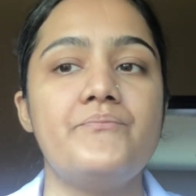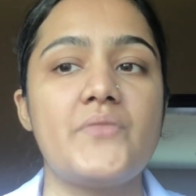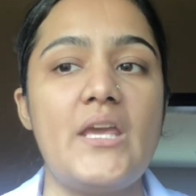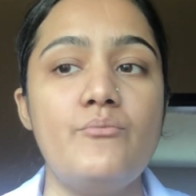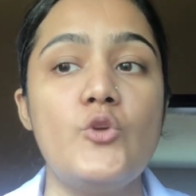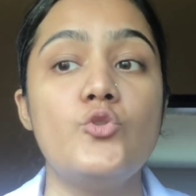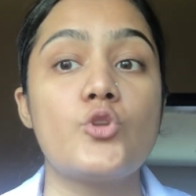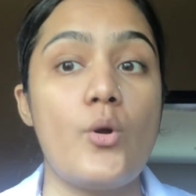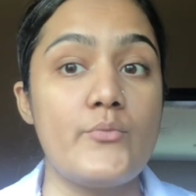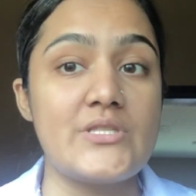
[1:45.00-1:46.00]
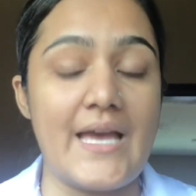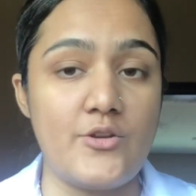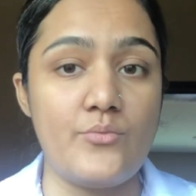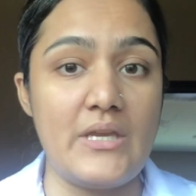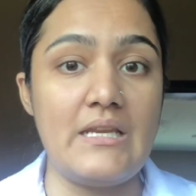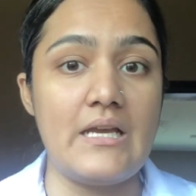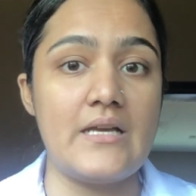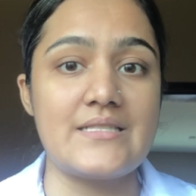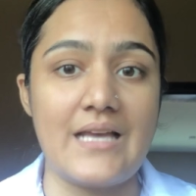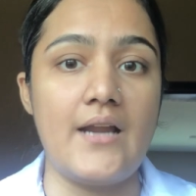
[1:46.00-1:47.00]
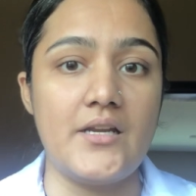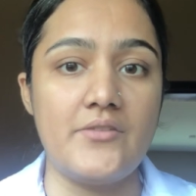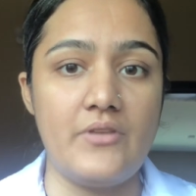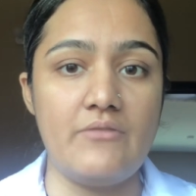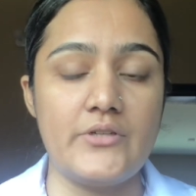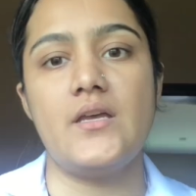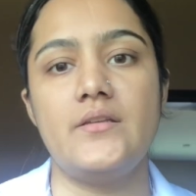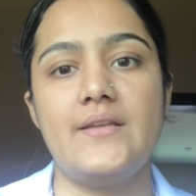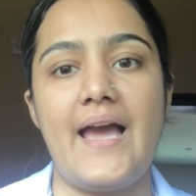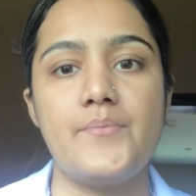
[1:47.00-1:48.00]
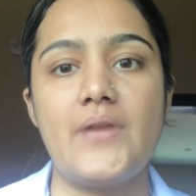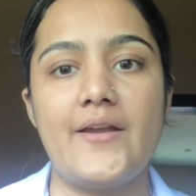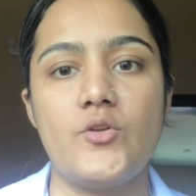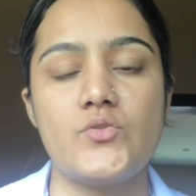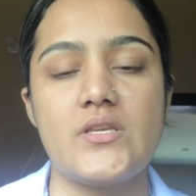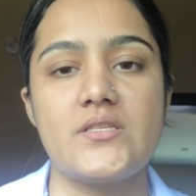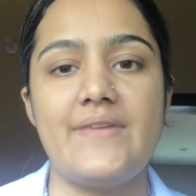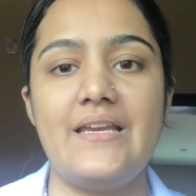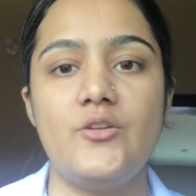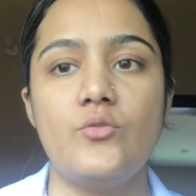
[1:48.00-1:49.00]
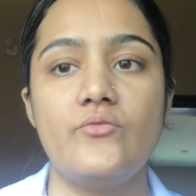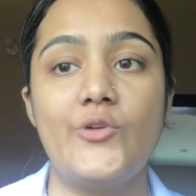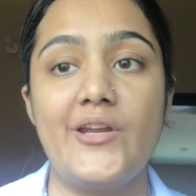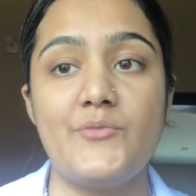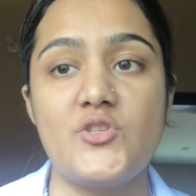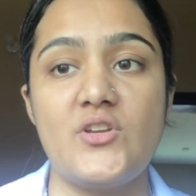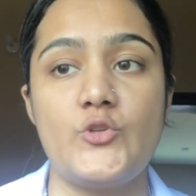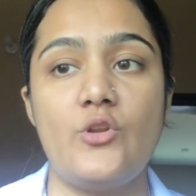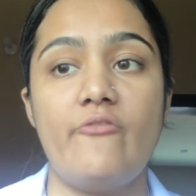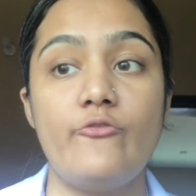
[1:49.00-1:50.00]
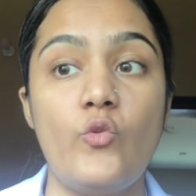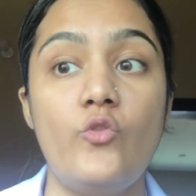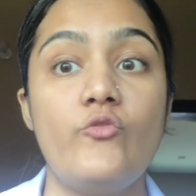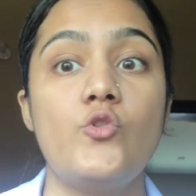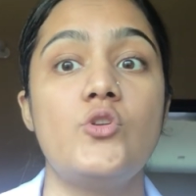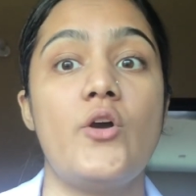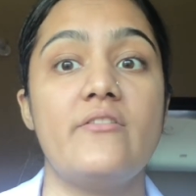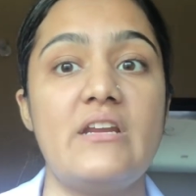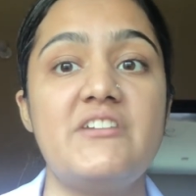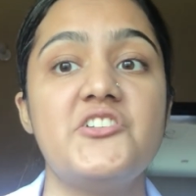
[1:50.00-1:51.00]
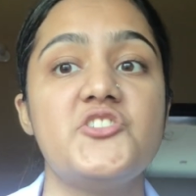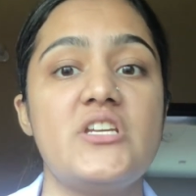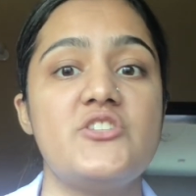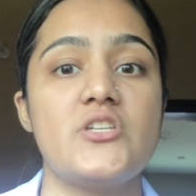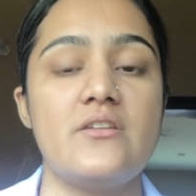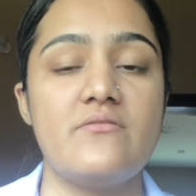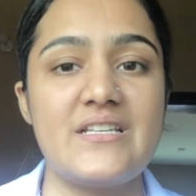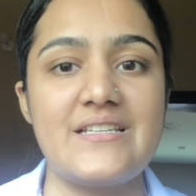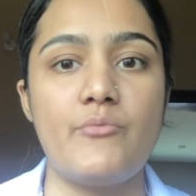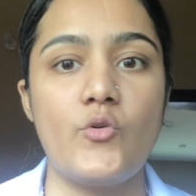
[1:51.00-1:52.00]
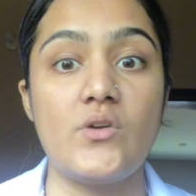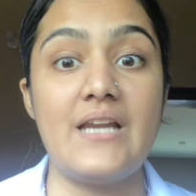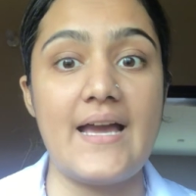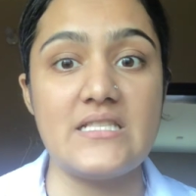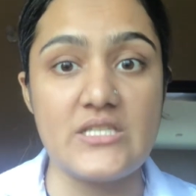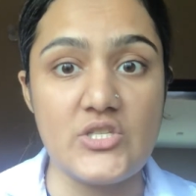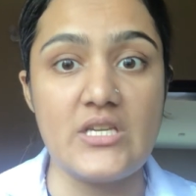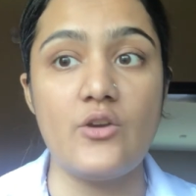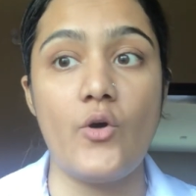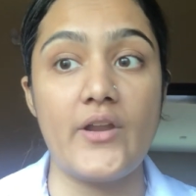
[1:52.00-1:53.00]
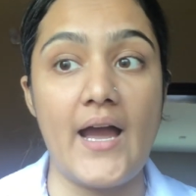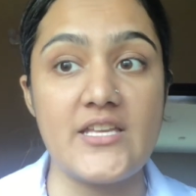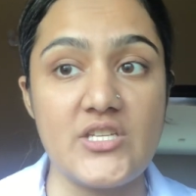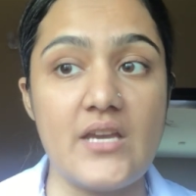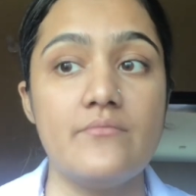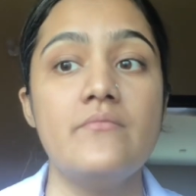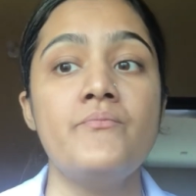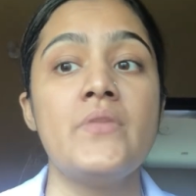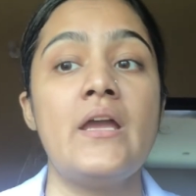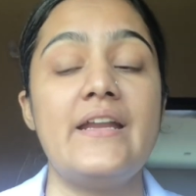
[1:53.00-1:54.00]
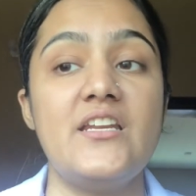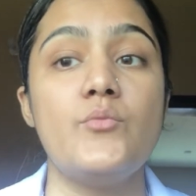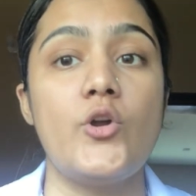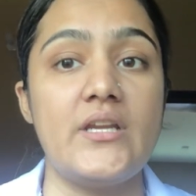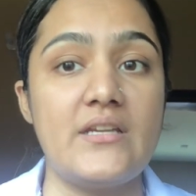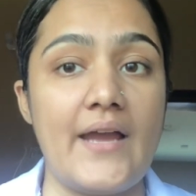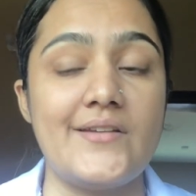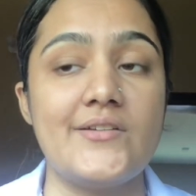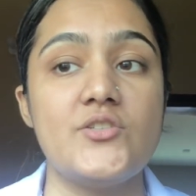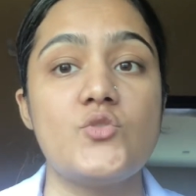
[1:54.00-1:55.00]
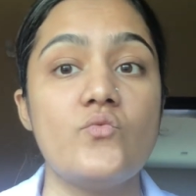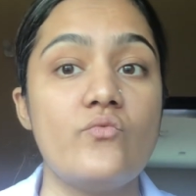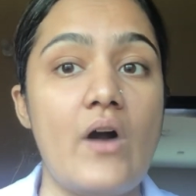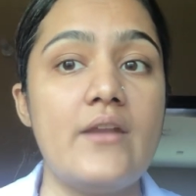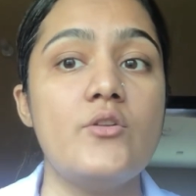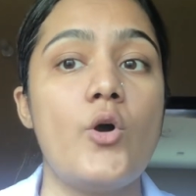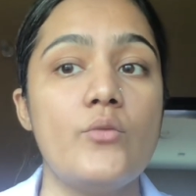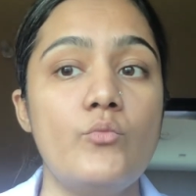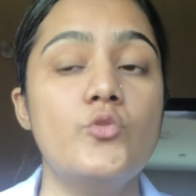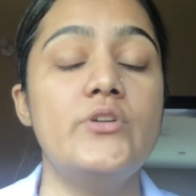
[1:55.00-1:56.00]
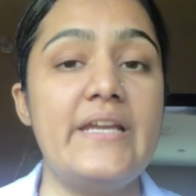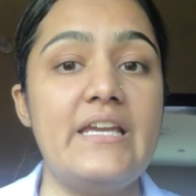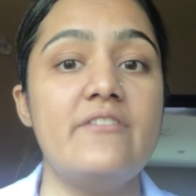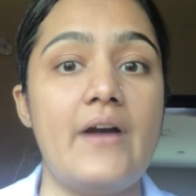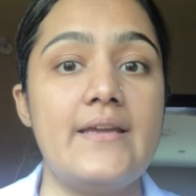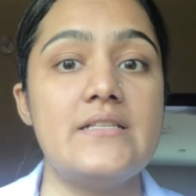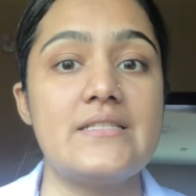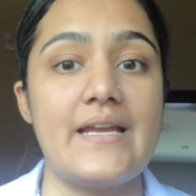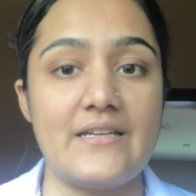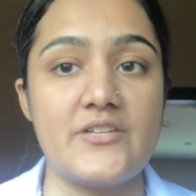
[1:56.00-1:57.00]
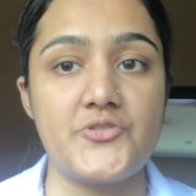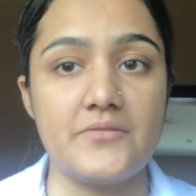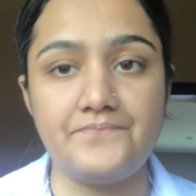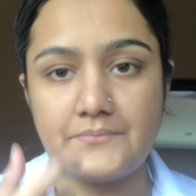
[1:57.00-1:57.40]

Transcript: immune thrombocytopenia, scarlet fever. In lab diagnosis, we can go for demonstration of 4-fold or greater change in reciprocal IgG or IgM antibody titers to one or more dengue virus antigen.